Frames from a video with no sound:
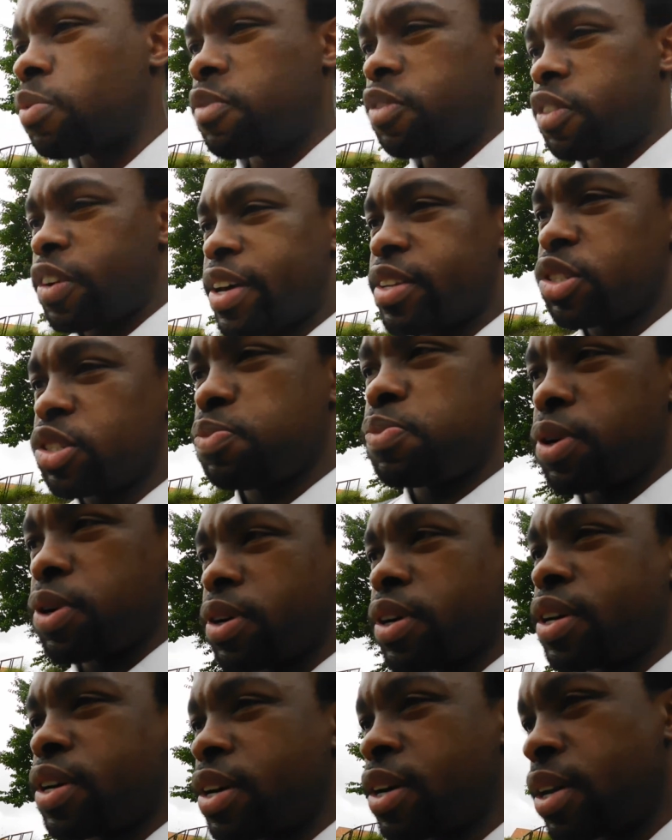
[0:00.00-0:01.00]

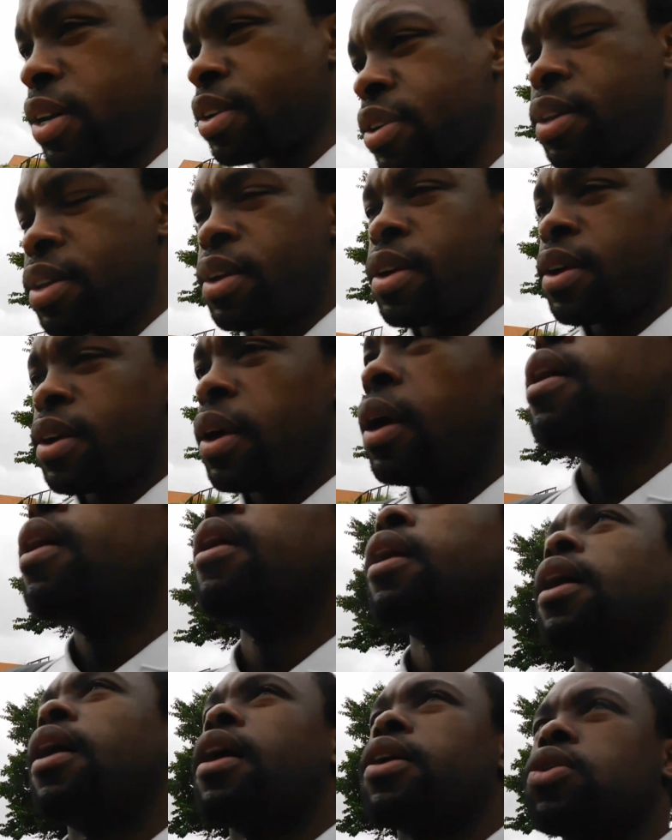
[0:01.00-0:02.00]
Flensburg.
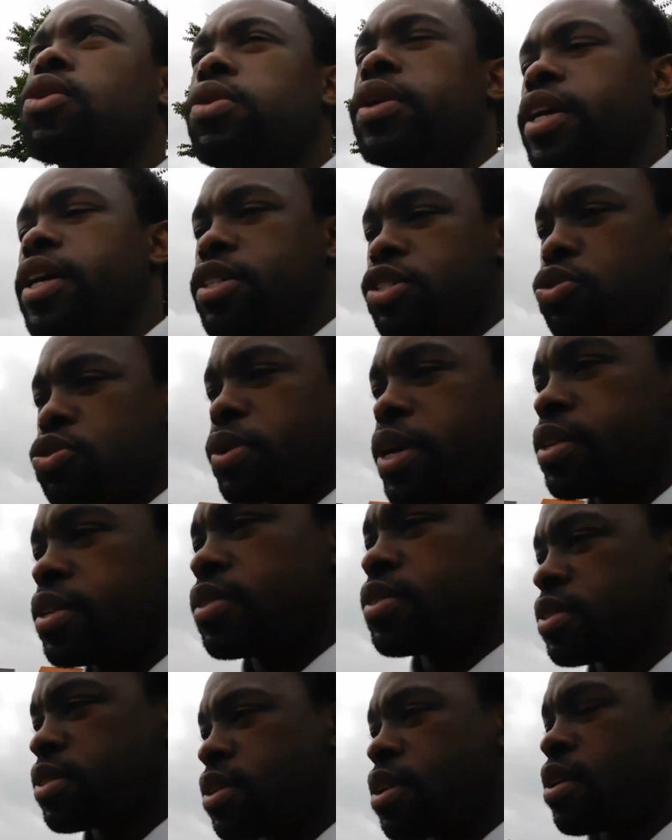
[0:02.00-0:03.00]
I connect
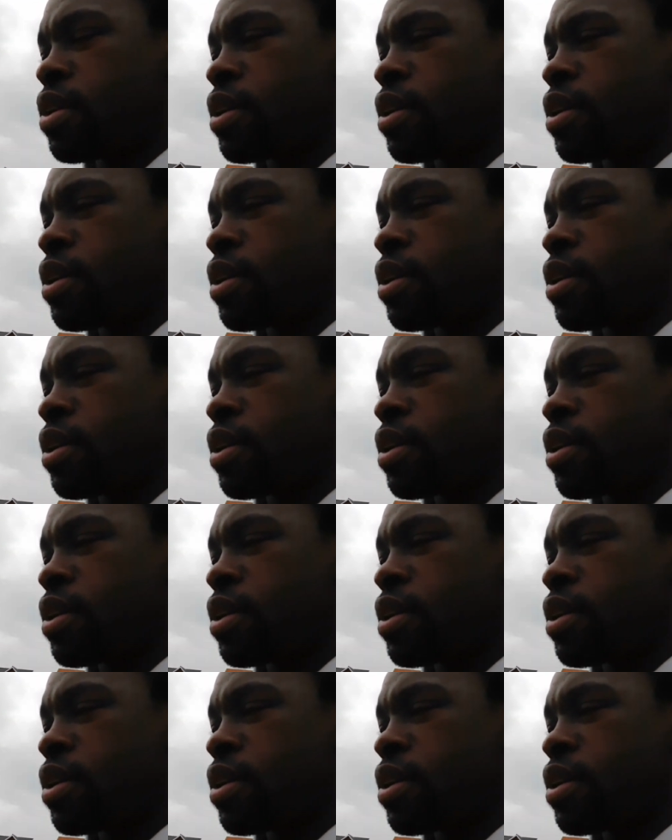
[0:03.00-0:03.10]
trains